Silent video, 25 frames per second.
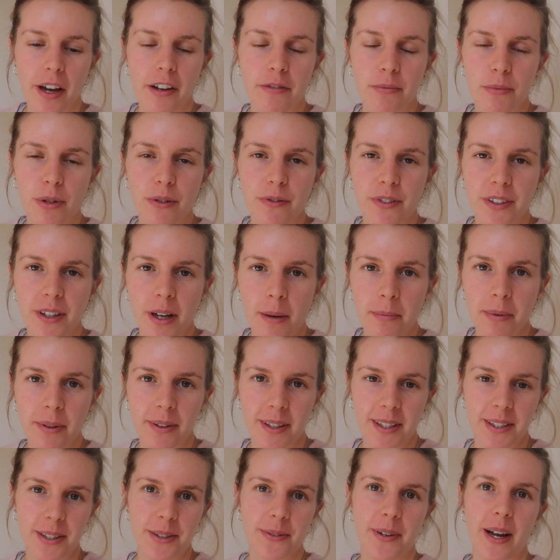I've moved a couple
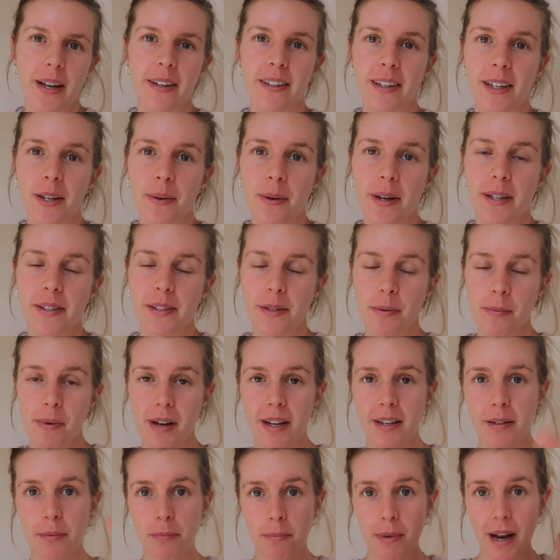things around anyway, so
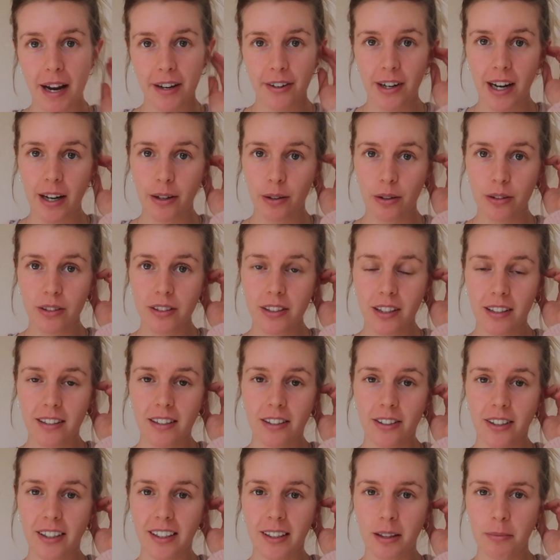my background does
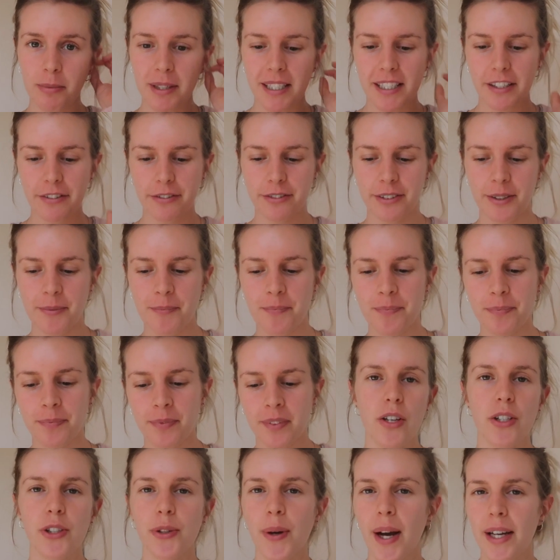look a little bit different.
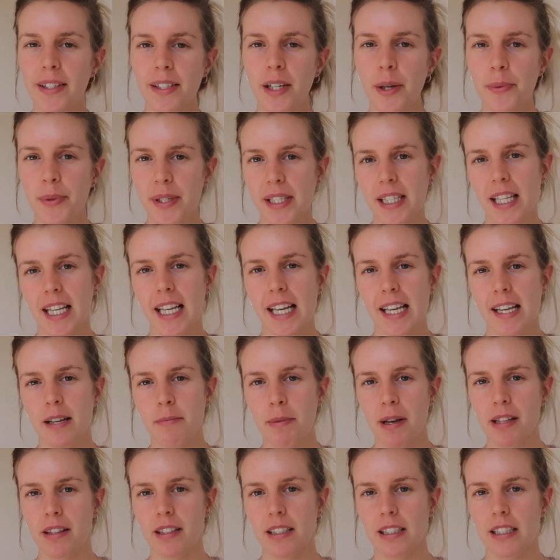So as I was thinking
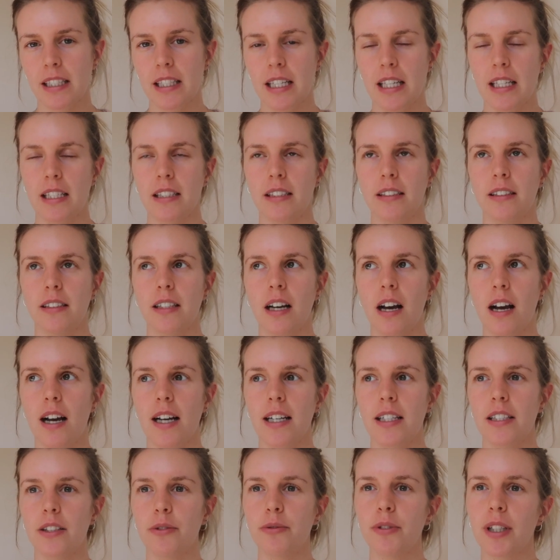about these things,
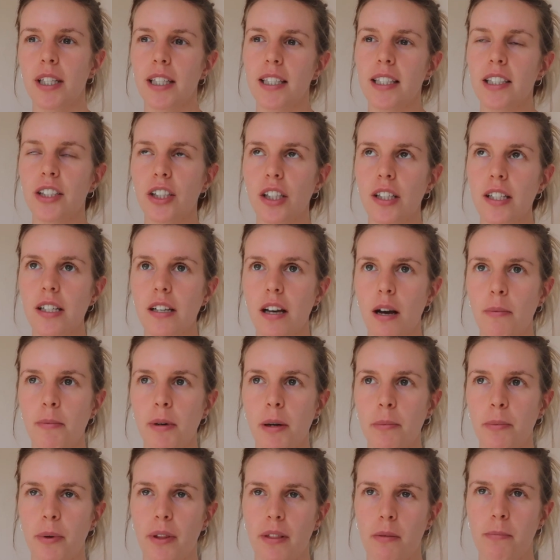I had initially come
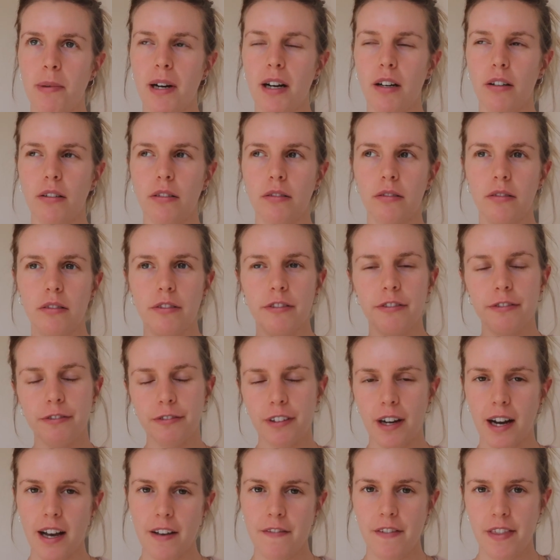up with about
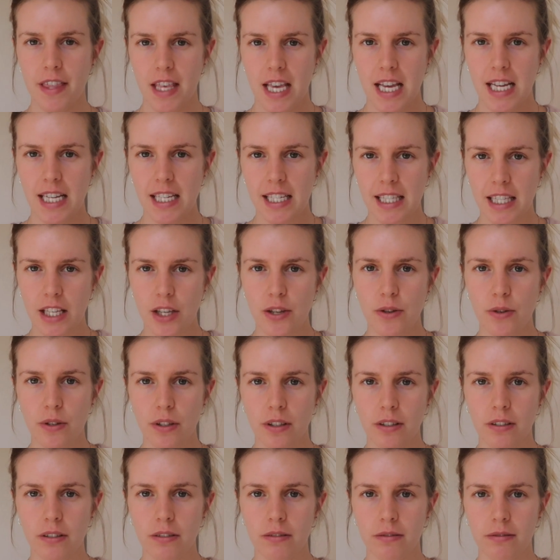5 things that you
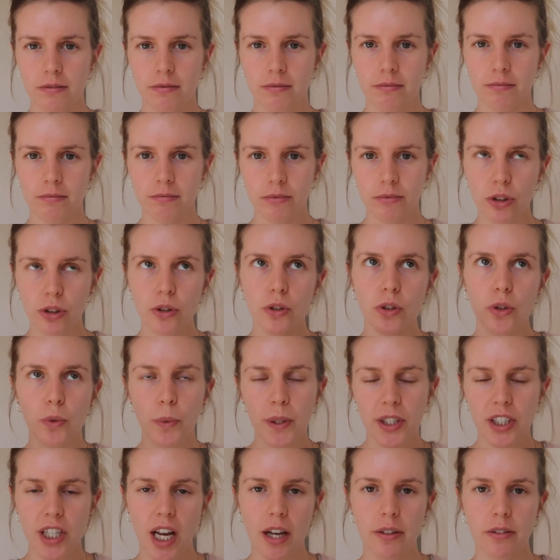can
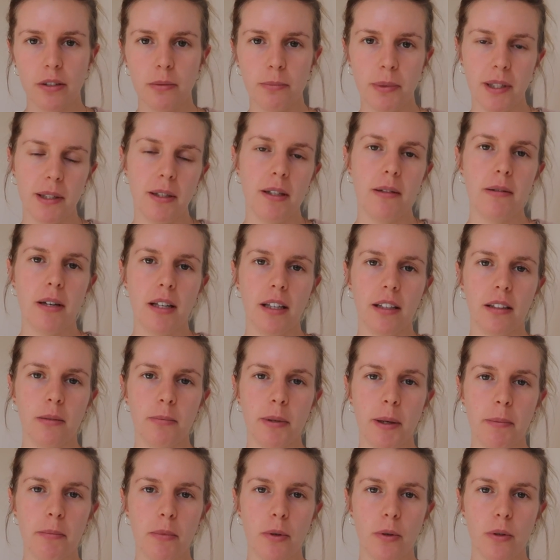switch out to be a little
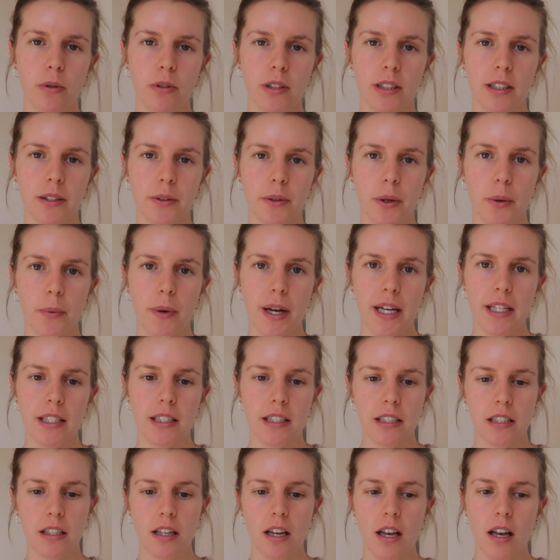bit more zero
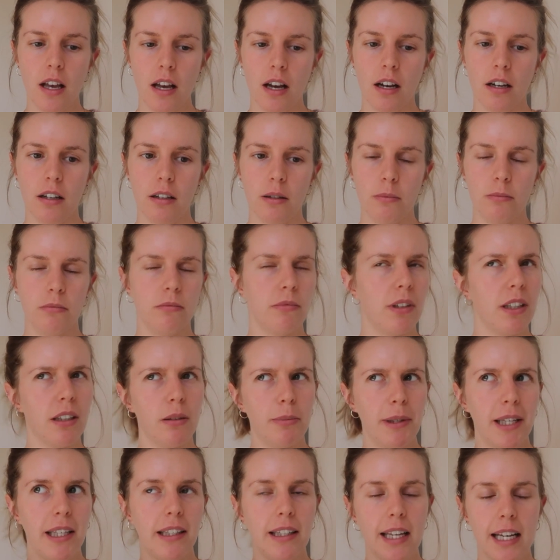waste, a
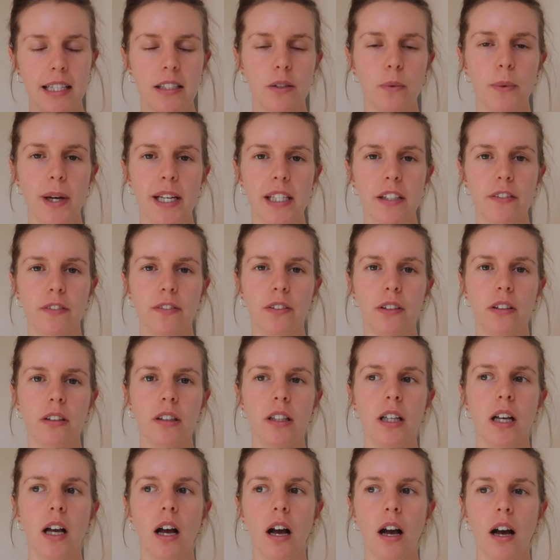little bit less
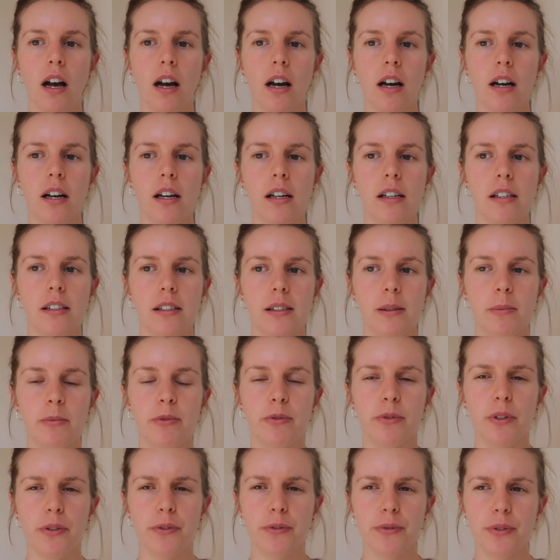wasteful
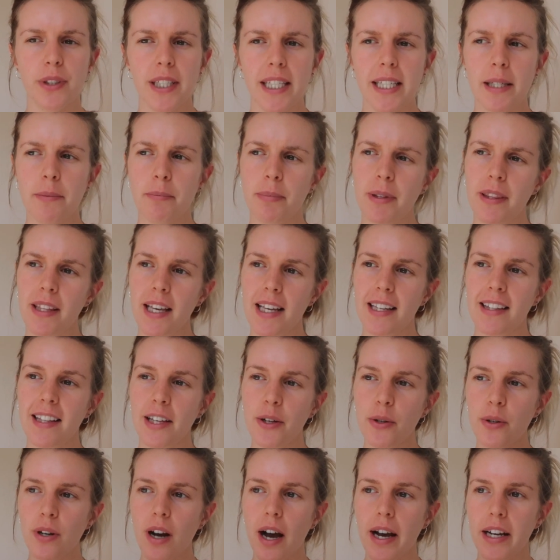for free, but then
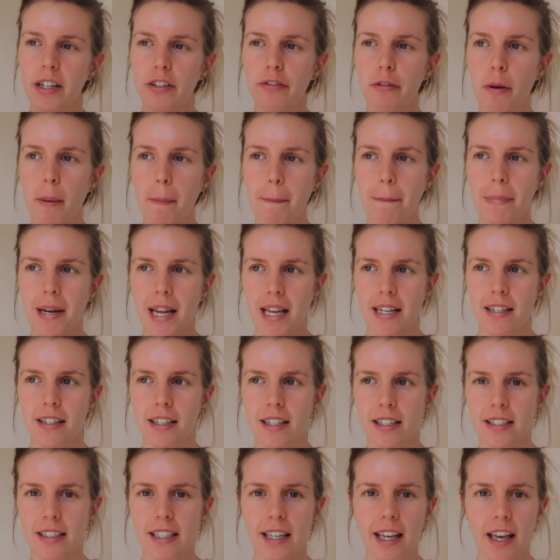they all kind of
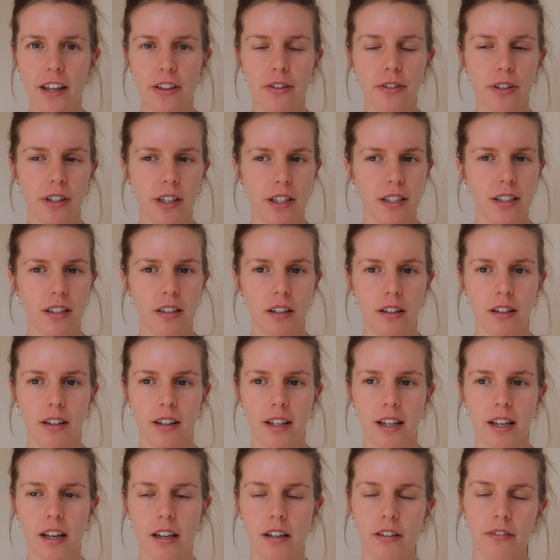blended in together and I started
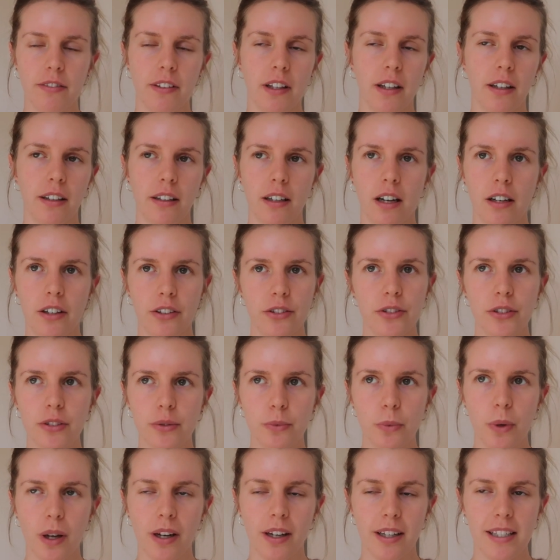thinking of like
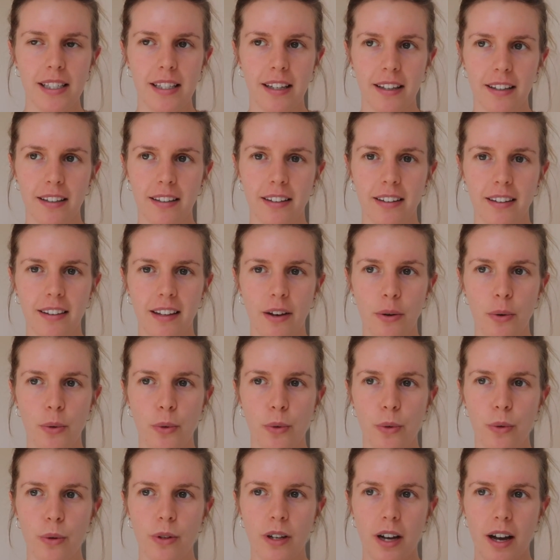101 ideas that
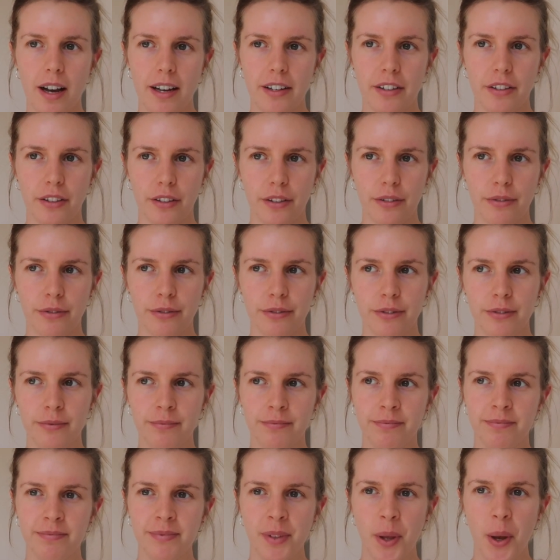all kind of
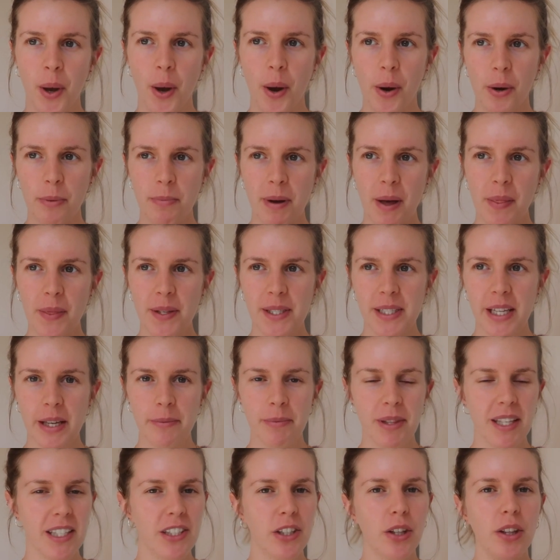are about the
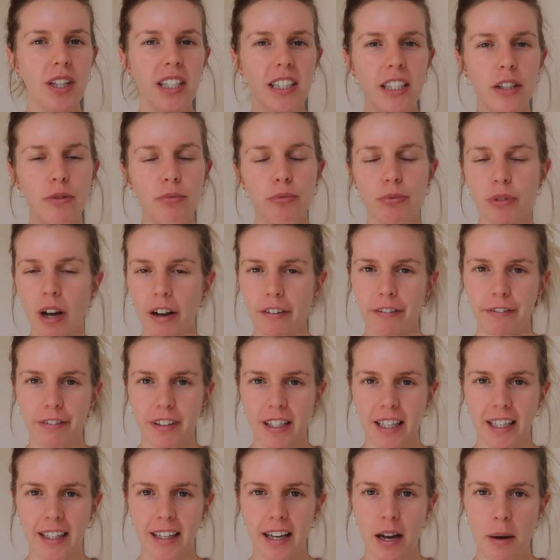same thing. So this is
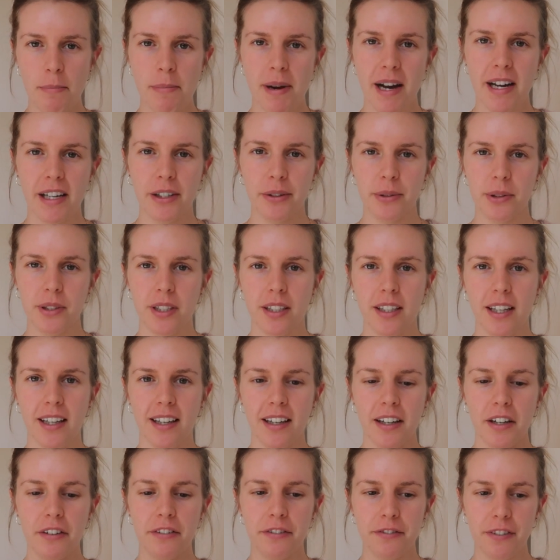roughly about
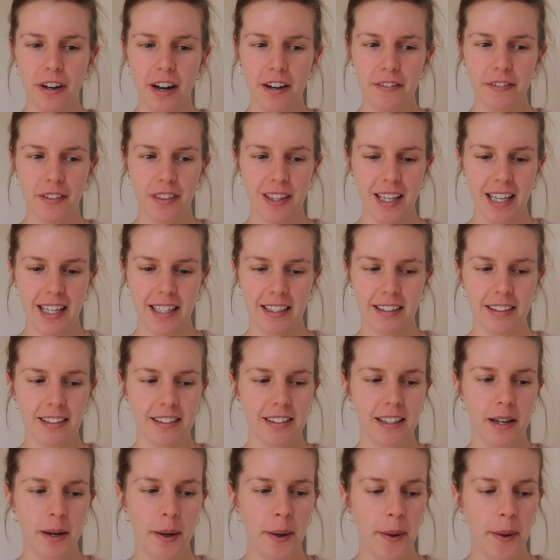5 things.